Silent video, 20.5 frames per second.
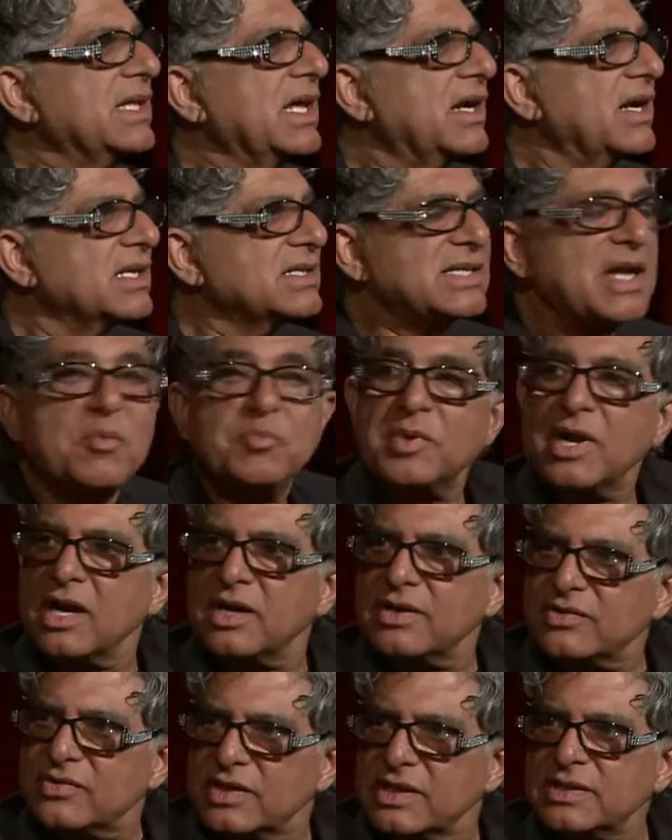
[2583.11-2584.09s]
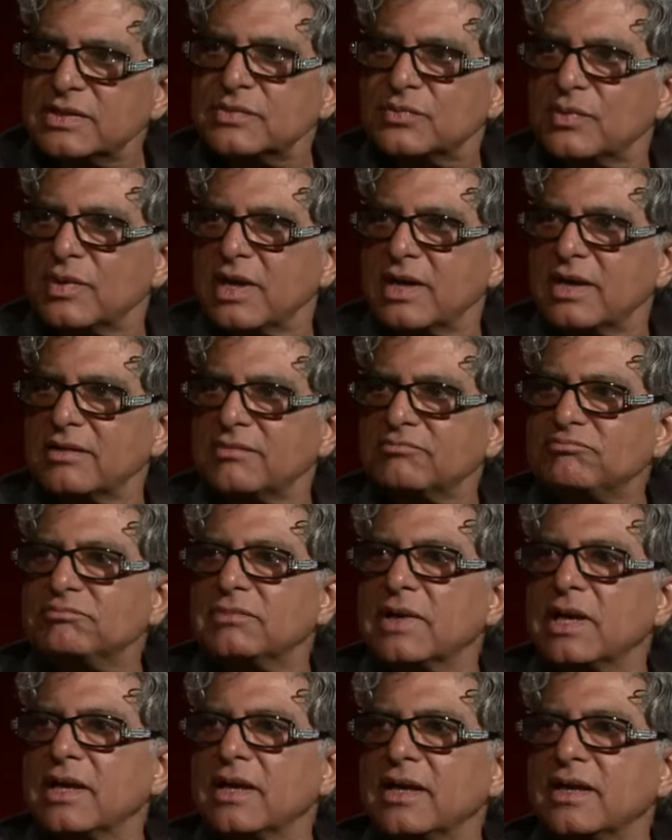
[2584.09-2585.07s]
there are some countries where
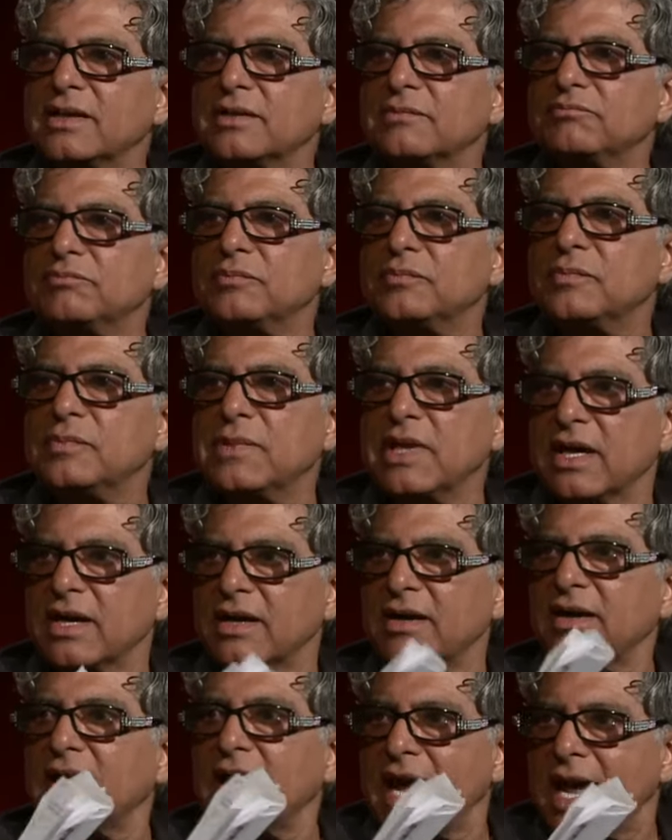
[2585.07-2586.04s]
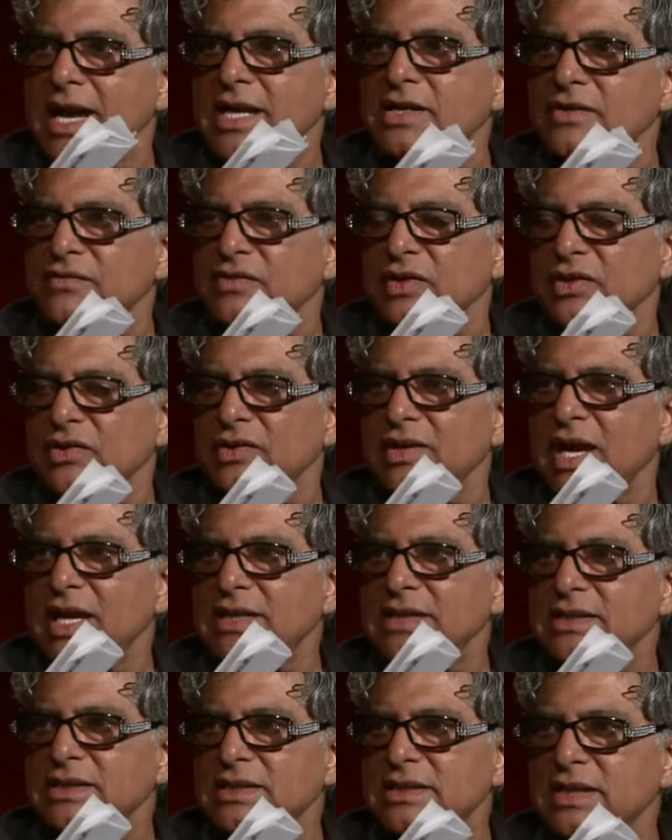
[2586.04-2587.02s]
it, uh, they're ahead of the
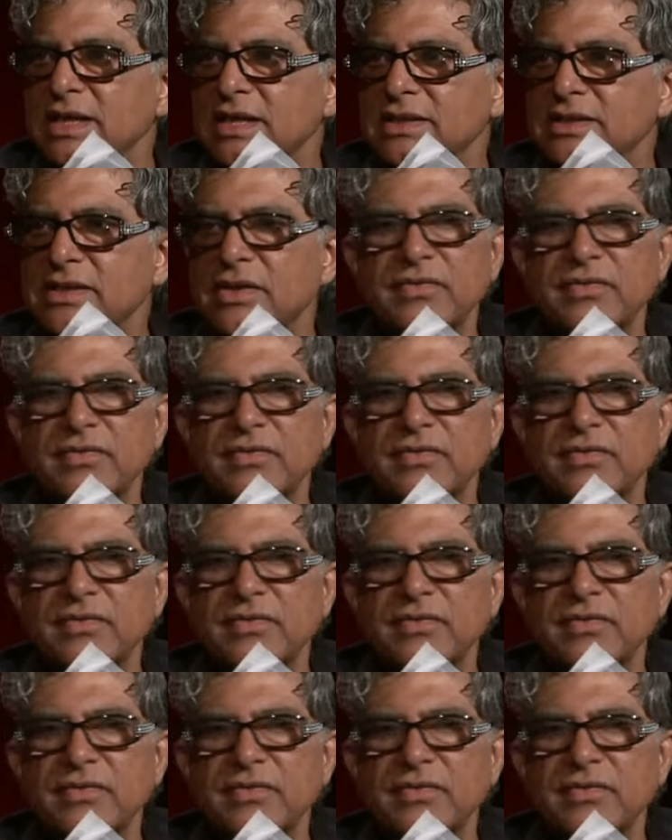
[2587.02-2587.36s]
United States.